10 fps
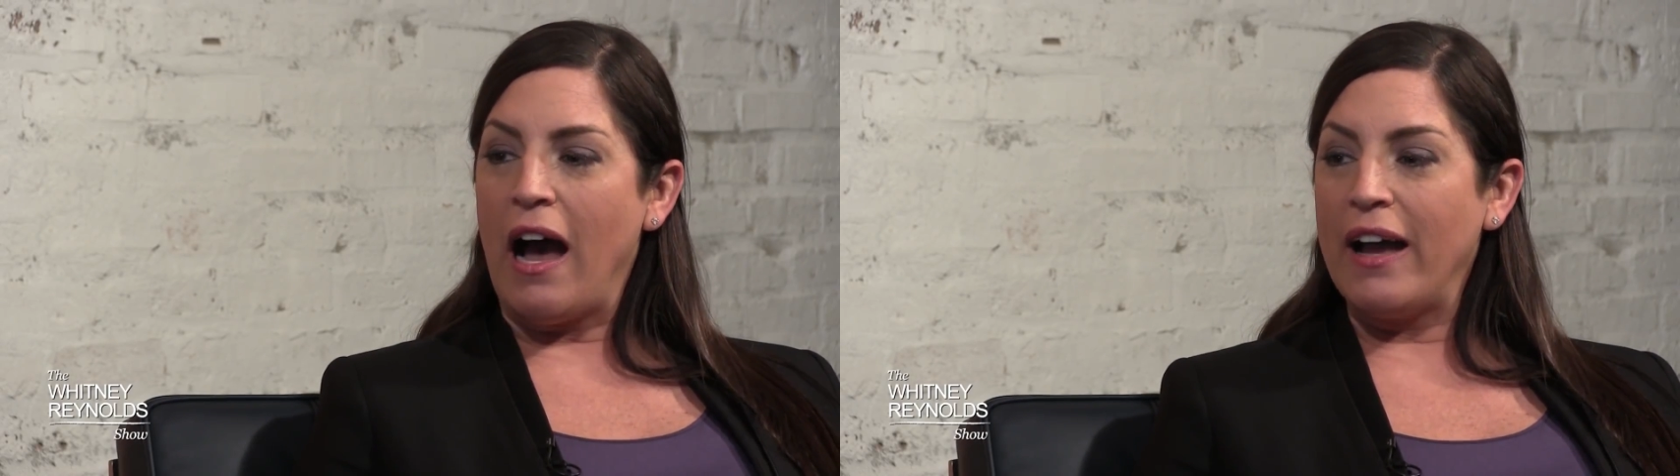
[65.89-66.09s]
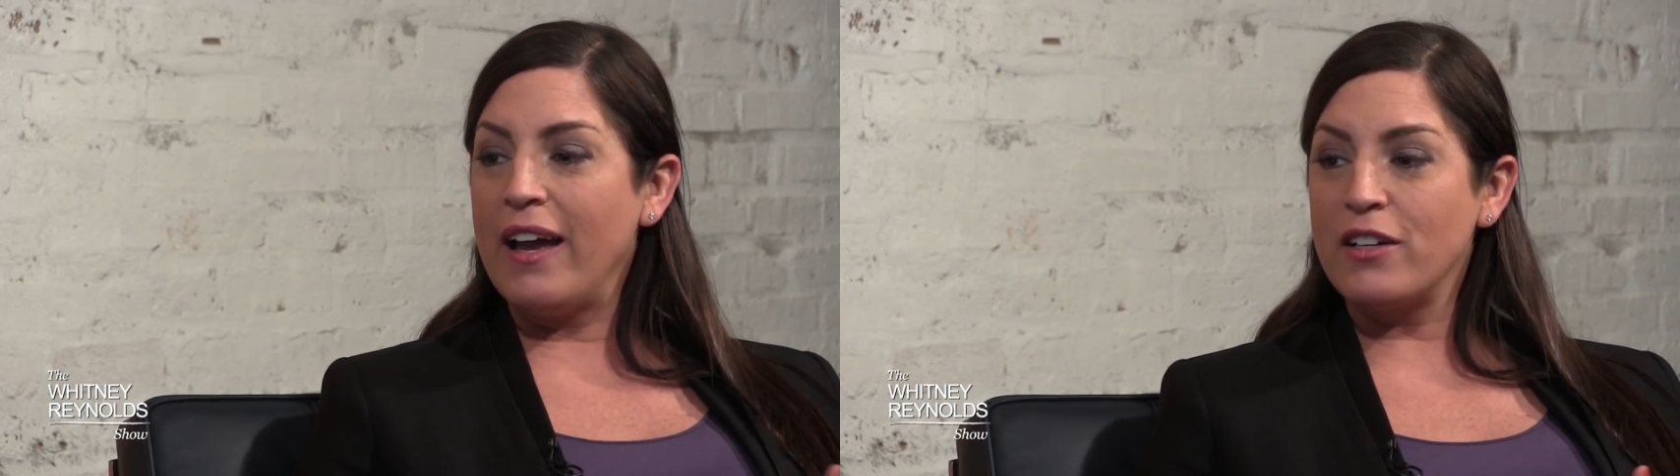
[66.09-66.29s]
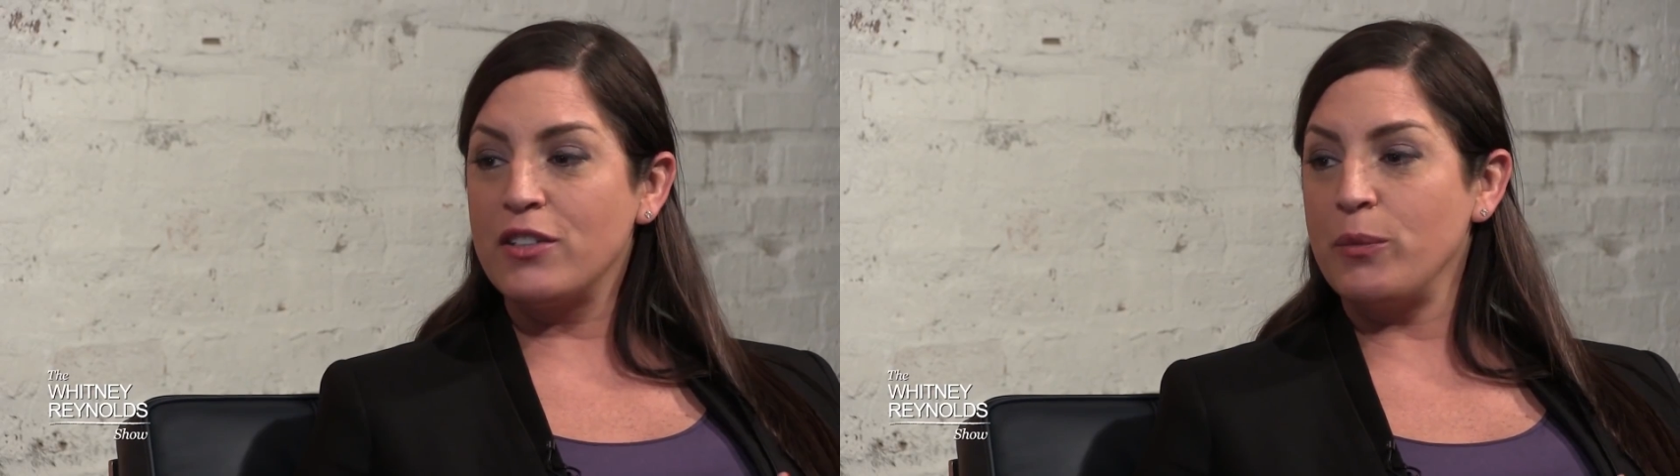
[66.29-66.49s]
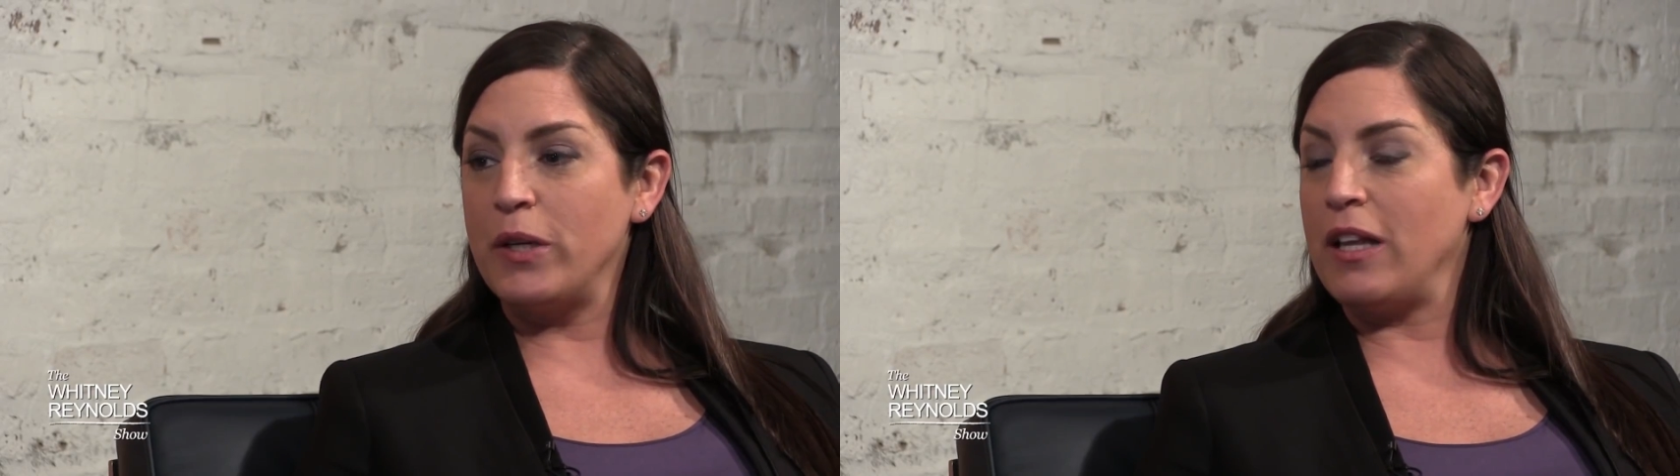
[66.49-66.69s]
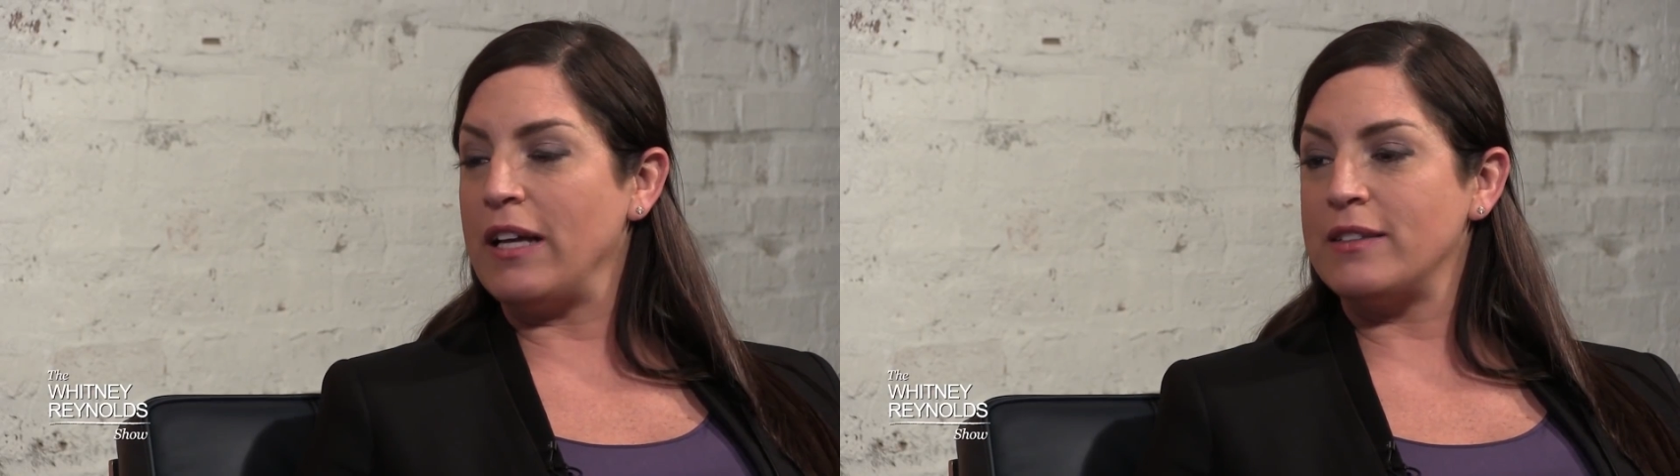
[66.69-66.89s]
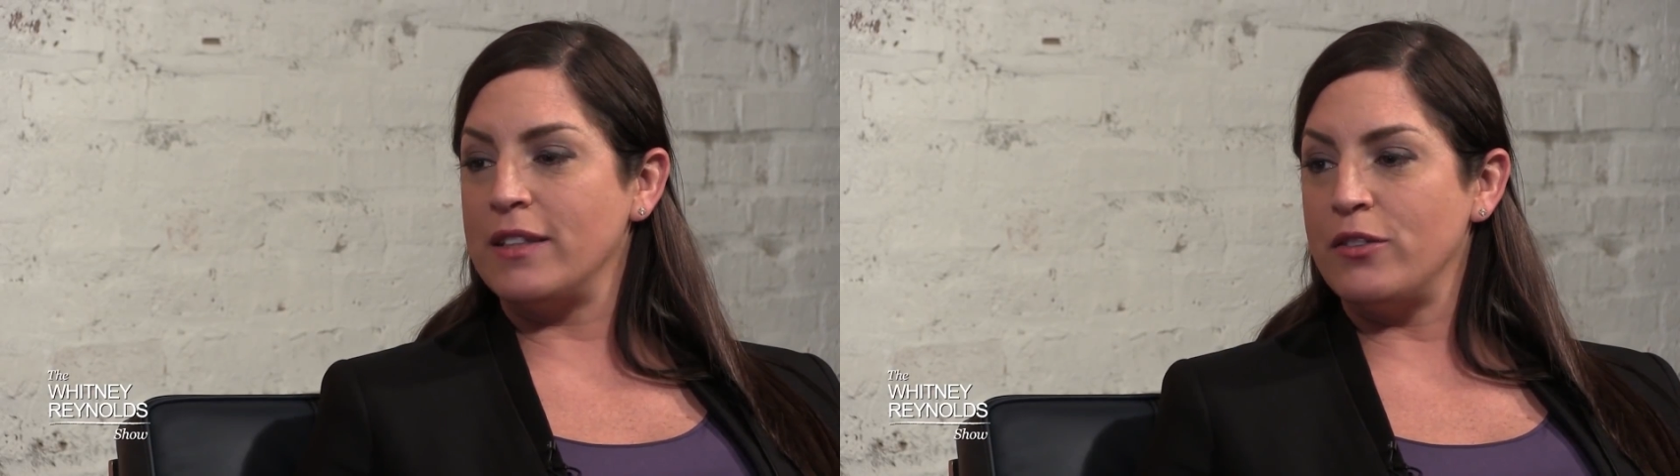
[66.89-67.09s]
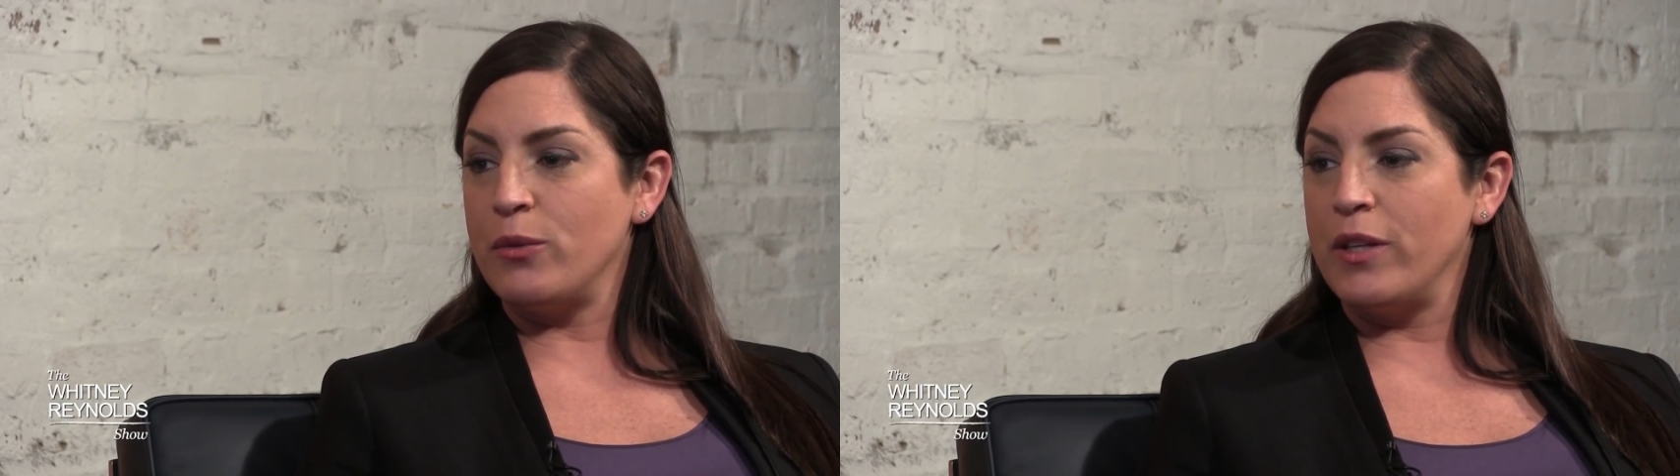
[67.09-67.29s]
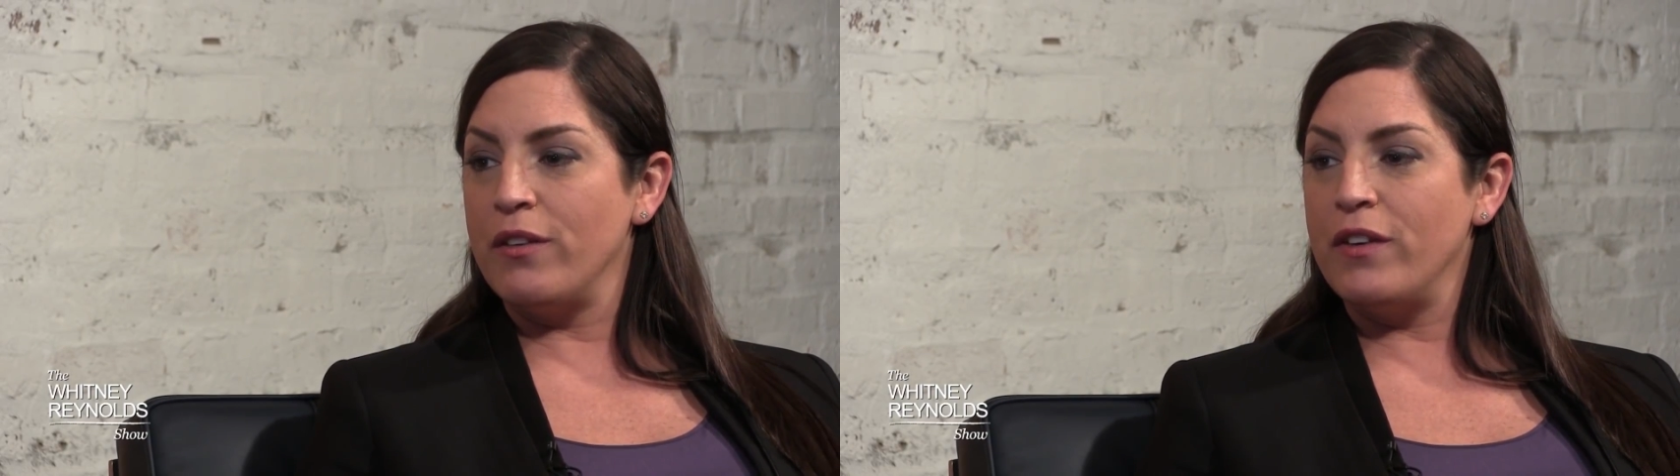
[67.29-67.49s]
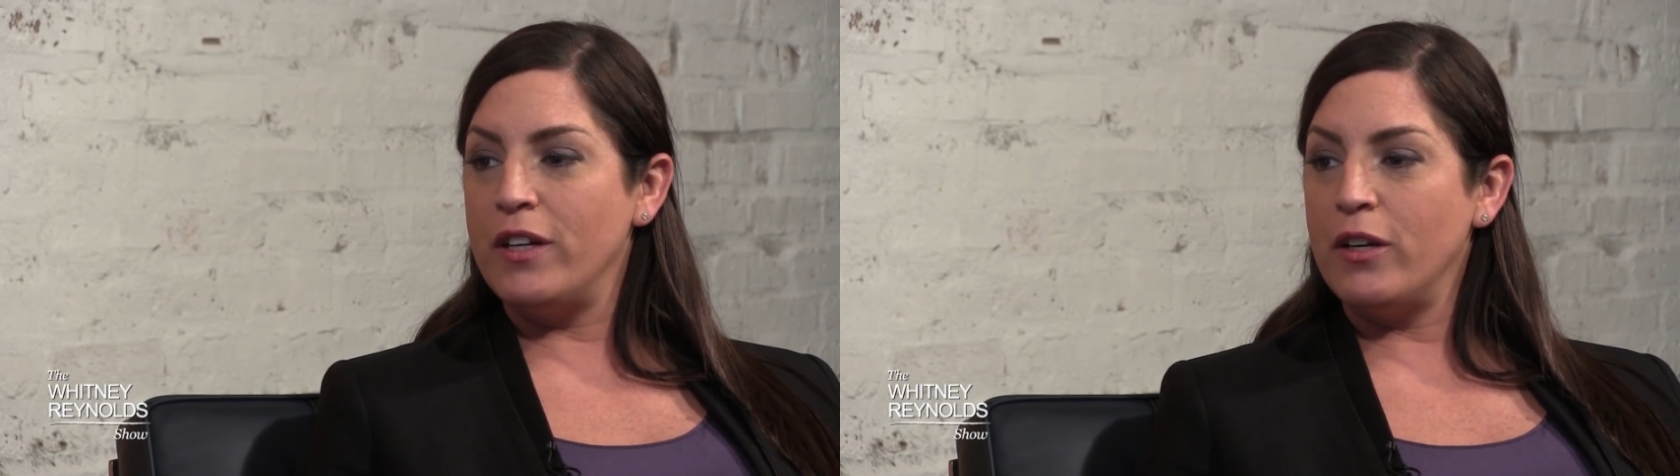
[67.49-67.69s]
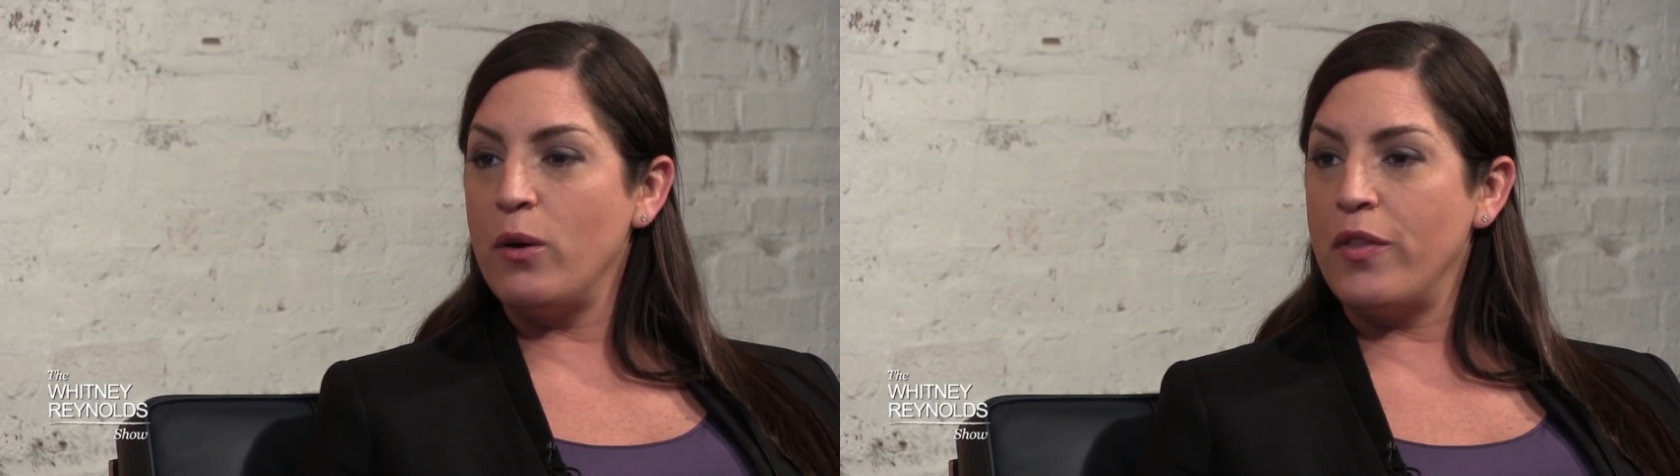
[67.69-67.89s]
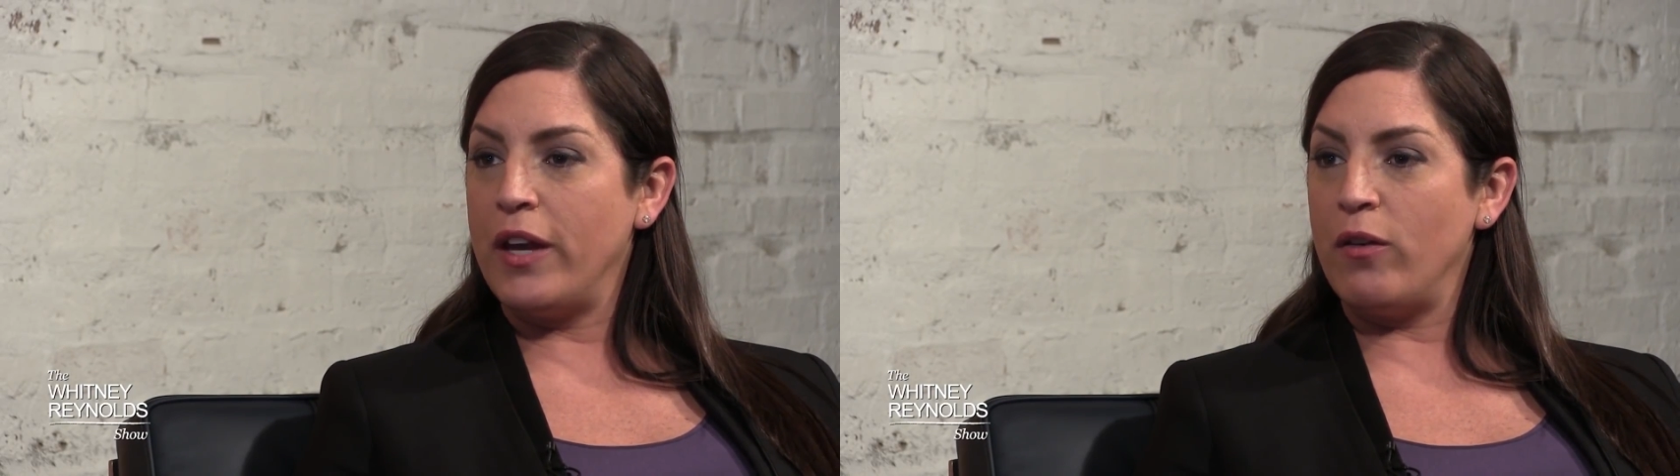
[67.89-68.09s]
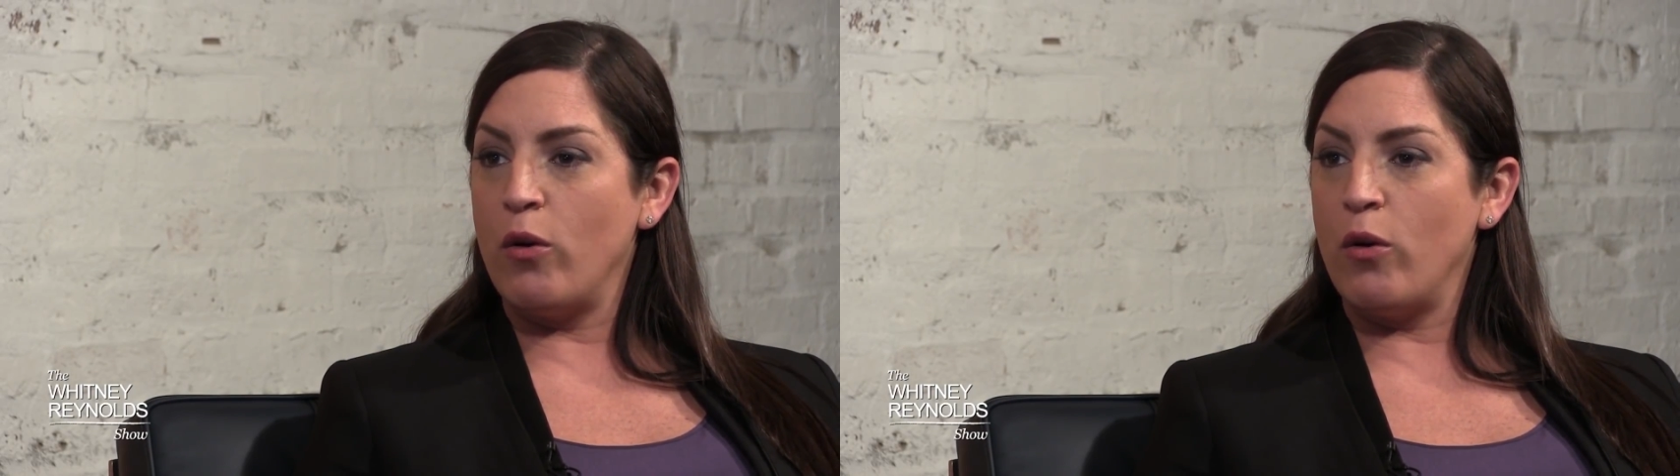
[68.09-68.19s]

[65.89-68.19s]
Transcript: I actually realized in doing the video that